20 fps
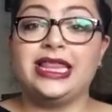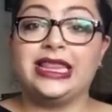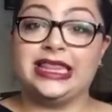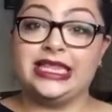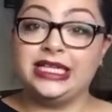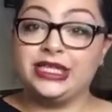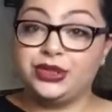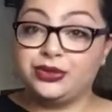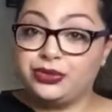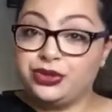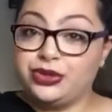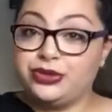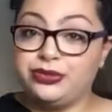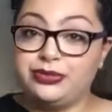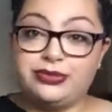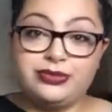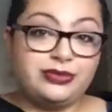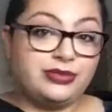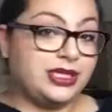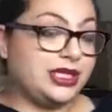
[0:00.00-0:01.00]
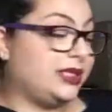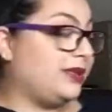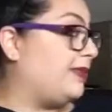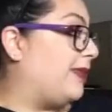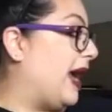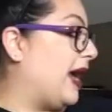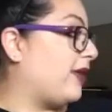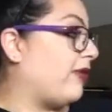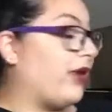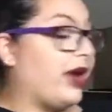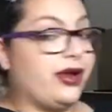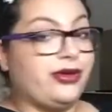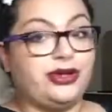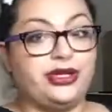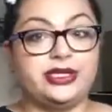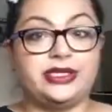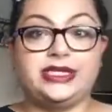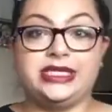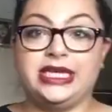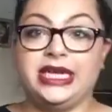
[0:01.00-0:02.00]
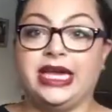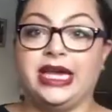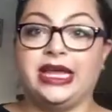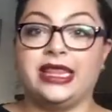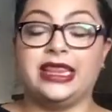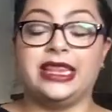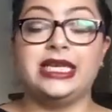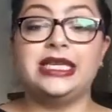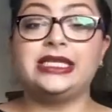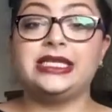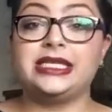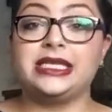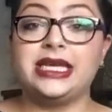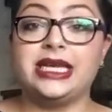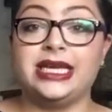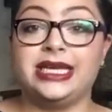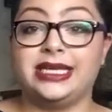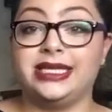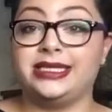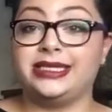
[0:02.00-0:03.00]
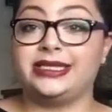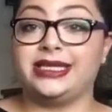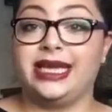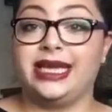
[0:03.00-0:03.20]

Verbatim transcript: this room, this background you're seeing, this is